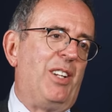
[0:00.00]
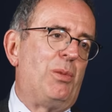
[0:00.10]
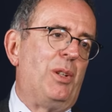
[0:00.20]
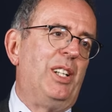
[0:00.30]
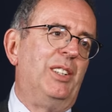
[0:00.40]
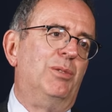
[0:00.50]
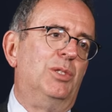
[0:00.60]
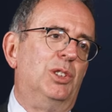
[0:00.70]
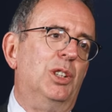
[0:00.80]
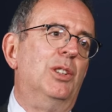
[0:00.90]
That's what I
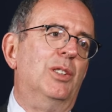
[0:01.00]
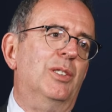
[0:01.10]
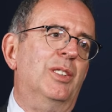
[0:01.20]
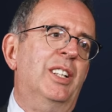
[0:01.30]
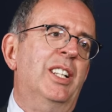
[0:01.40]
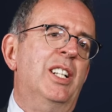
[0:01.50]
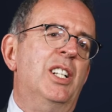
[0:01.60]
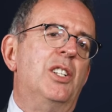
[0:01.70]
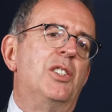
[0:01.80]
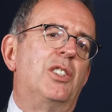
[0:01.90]
do.
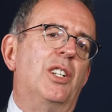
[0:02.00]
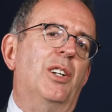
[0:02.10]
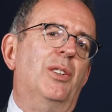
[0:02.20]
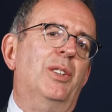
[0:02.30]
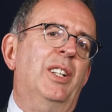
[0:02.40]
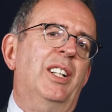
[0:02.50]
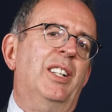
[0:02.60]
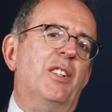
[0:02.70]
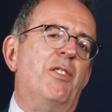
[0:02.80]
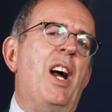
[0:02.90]
So
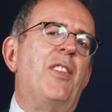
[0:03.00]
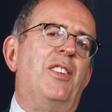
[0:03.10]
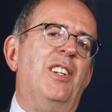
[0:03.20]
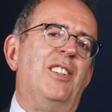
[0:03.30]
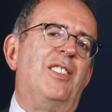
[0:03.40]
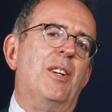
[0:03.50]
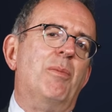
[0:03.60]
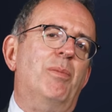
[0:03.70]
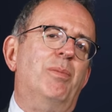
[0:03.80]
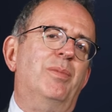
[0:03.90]
the fact that
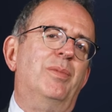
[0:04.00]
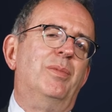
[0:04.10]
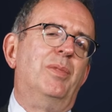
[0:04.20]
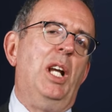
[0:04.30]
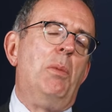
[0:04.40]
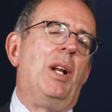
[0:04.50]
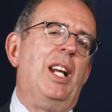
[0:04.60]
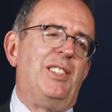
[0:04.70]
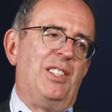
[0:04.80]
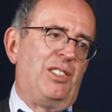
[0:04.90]
it
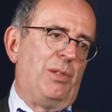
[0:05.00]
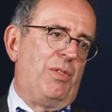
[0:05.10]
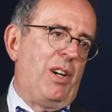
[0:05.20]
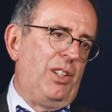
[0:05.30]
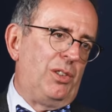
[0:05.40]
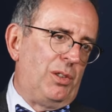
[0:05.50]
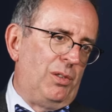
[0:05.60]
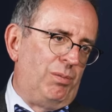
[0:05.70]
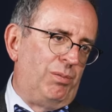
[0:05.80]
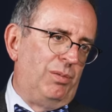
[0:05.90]
plays into some very sort
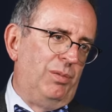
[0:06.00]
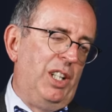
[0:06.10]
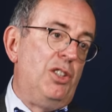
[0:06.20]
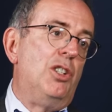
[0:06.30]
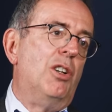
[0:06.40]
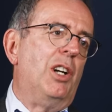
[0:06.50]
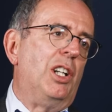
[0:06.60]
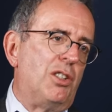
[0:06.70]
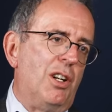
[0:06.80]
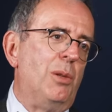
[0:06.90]
of
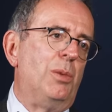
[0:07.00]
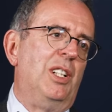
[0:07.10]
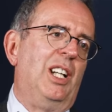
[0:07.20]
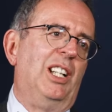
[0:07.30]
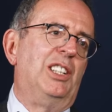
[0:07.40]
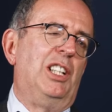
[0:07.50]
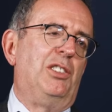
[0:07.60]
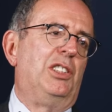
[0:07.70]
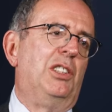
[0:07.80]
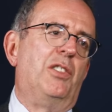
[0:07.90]
enduring tropes in English
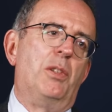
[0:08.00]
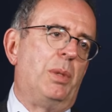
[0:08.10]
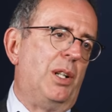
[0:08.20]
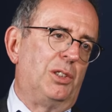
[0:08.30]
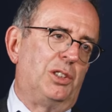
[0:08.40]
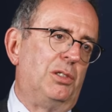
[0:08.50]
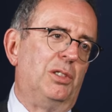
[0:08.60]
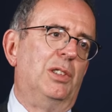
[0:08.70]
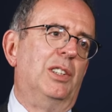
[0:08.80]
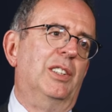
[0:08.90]
literature of the
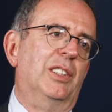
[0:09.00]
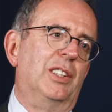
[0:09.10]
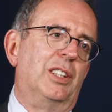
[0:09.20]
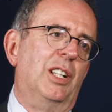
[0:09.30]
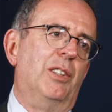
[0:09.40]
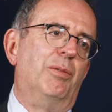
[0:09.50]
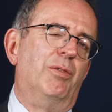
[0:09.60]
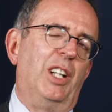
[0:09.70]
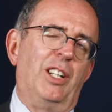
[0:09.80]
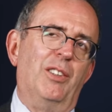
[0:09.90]
pastoral and the kind of
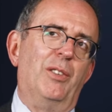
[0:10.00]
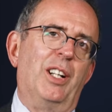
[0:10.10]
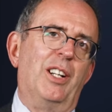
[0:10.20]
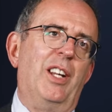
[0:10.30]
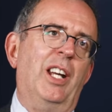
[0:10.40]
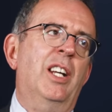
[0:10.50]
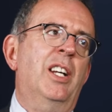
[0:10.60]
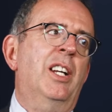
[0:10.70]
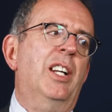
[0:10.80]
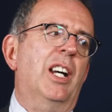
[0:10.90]
vicar and that kind of
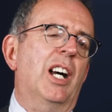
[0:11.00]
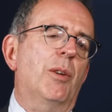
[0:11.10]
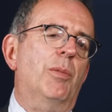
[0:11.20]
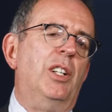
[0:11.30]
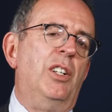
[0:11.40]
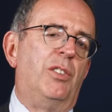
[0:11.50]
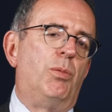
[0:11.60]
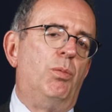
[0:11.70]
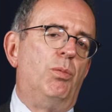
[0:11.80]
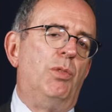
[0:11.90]
thing, it is...
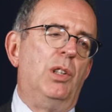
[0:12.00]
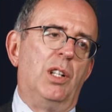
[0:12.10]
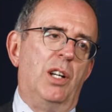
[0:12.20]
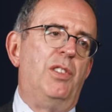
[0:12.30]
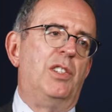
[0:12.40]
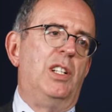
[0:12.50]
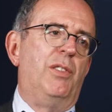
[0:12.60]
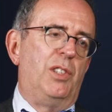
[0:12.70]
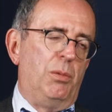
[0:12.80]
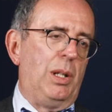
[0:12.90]
Real life is
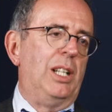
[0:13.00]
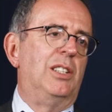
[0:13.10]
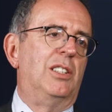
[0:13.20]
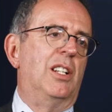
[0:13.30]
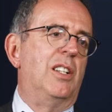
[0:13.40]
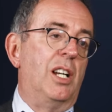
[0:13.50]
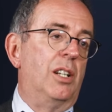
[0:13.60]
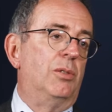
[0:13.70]
lived in places like that.